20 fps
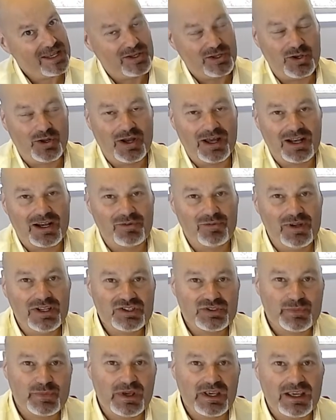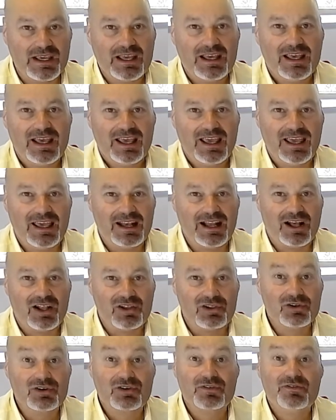You know how to reach me, and
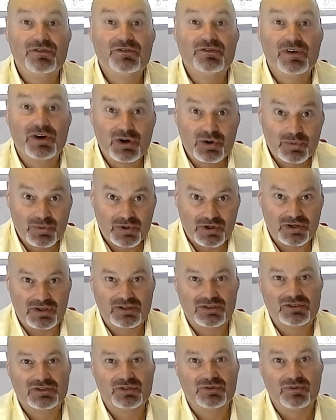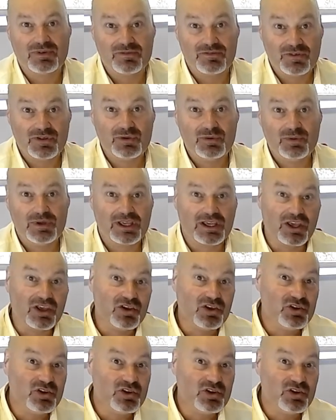I'll look forward to reviewing